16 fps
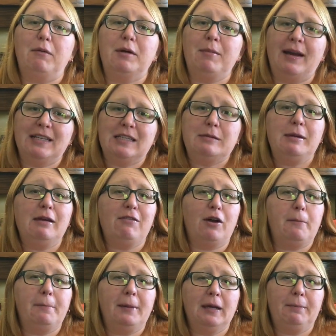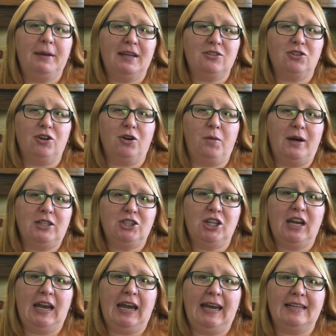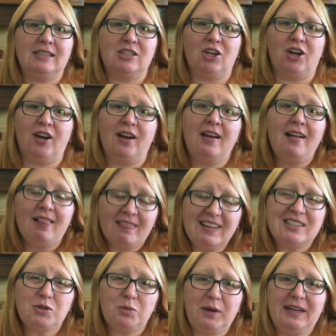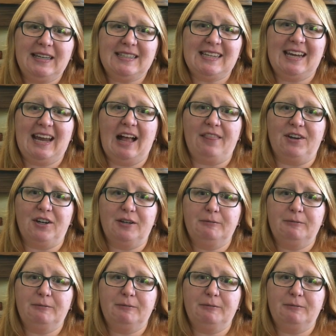reminds me of our big picture question and answer. Let's read it together.